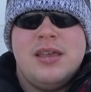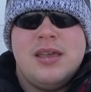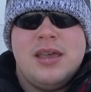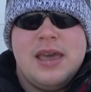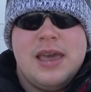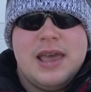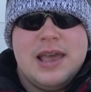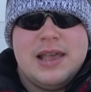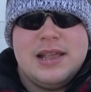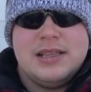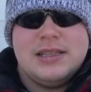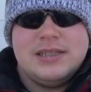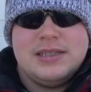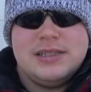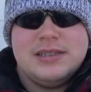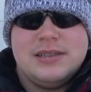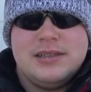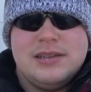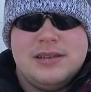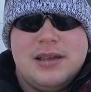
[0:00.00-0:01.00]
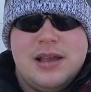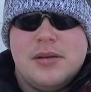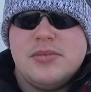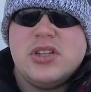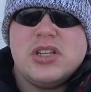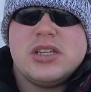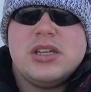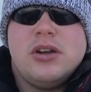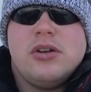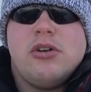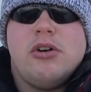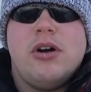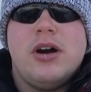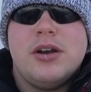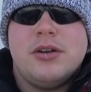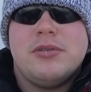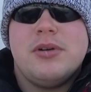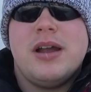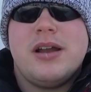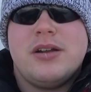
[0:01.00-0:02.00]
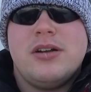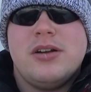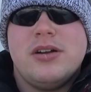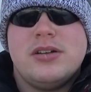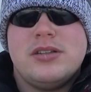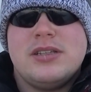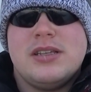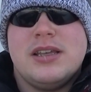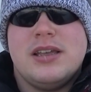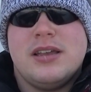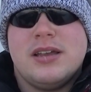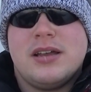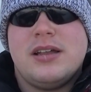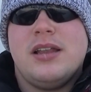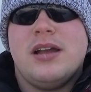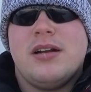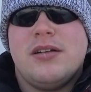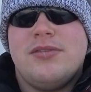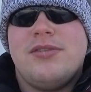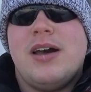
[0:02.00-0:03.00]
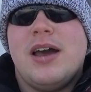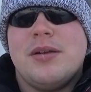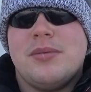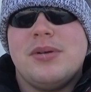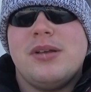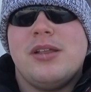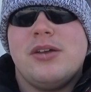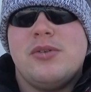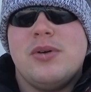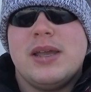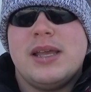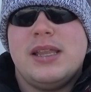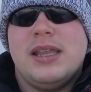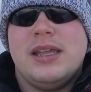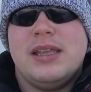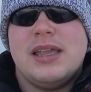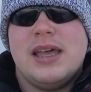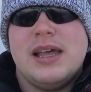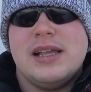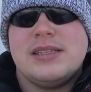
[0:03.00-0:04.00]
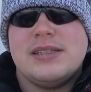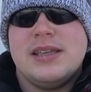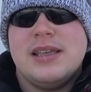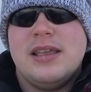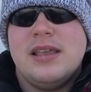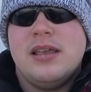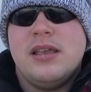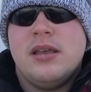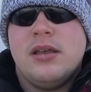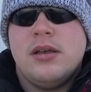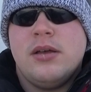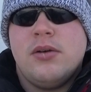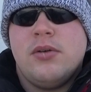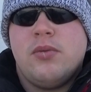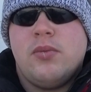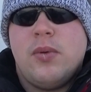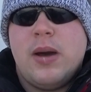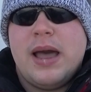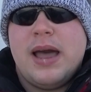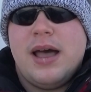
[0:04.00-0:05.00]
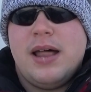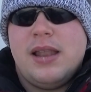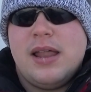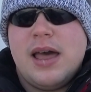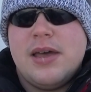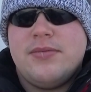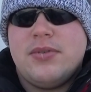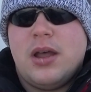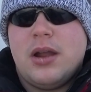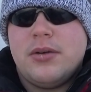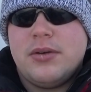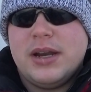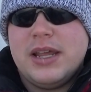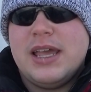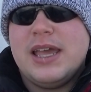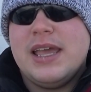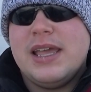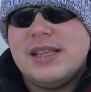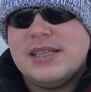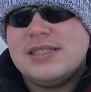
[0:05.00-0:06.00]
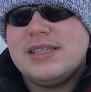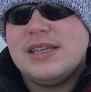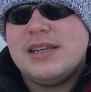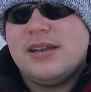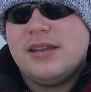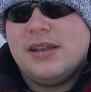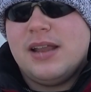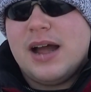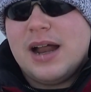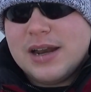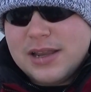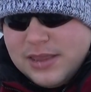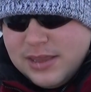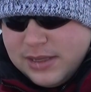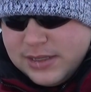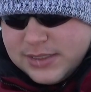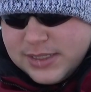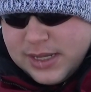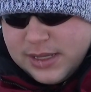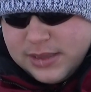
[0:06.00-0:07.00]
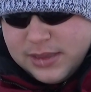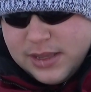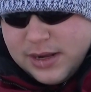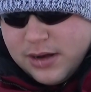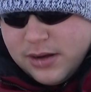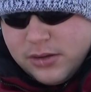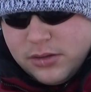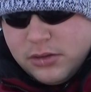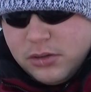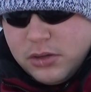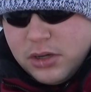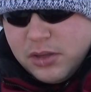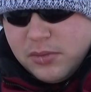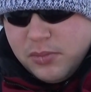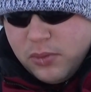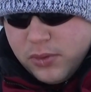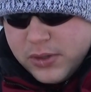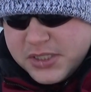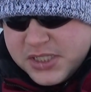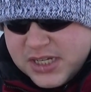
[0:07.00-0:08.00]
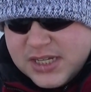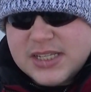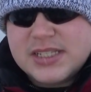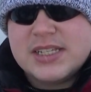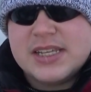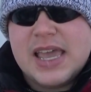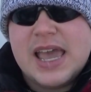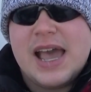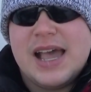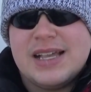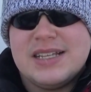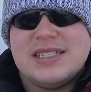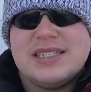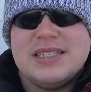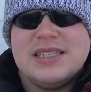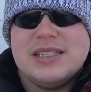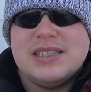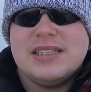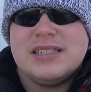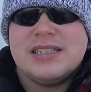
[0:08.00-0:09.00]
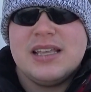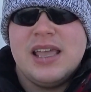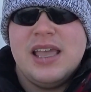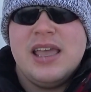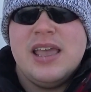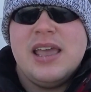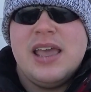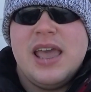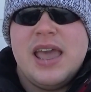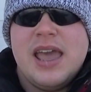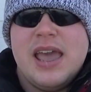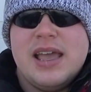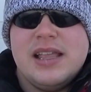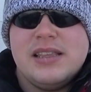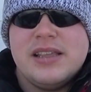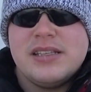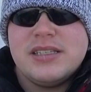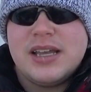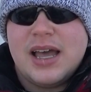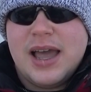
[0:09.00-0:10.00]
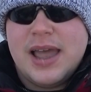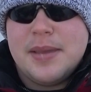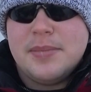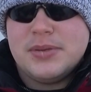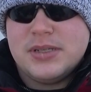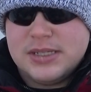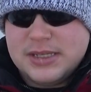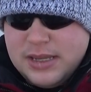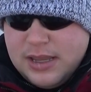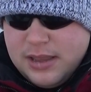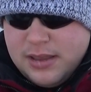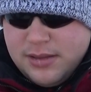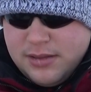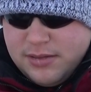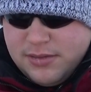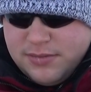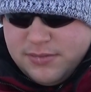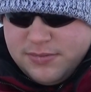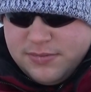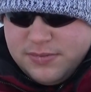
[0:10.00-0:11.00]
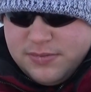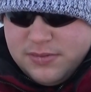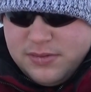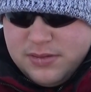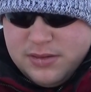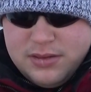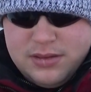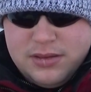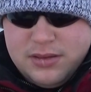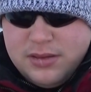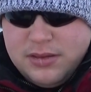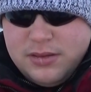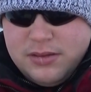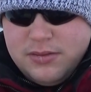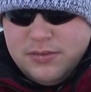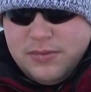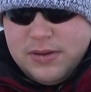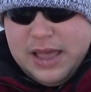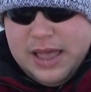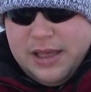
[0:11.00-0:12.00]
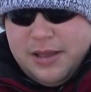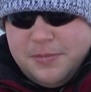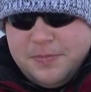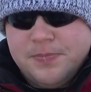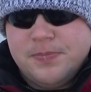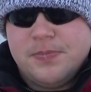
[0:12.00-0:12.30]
And I'm just going to go on a record to clarify really quickly that while I've already hinted a lot of things out there, including poisonous gases and the types of, well,